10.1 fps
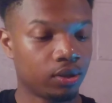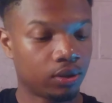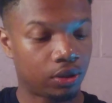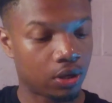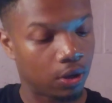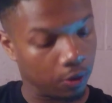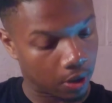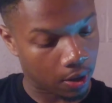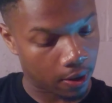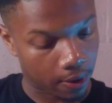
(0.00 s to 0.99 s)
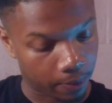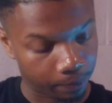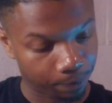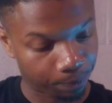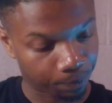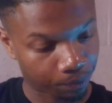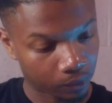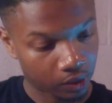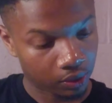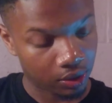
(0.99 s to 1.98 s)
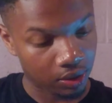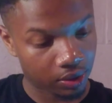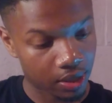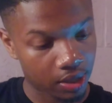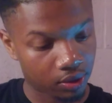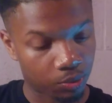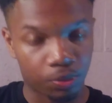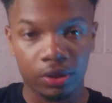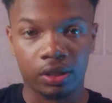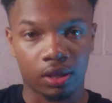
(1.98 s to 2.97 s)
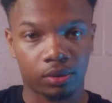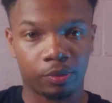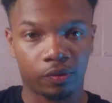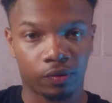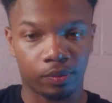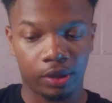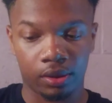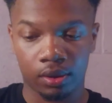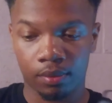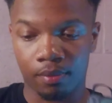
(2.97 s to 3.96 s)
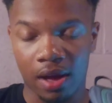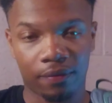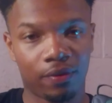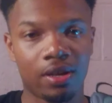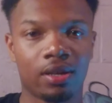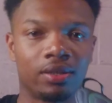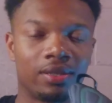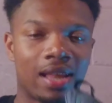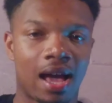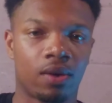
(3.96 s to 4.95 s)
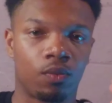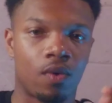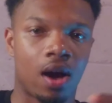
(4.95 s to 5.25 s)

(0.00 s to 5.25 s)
So these things are pretty comfortable for me. My feet is not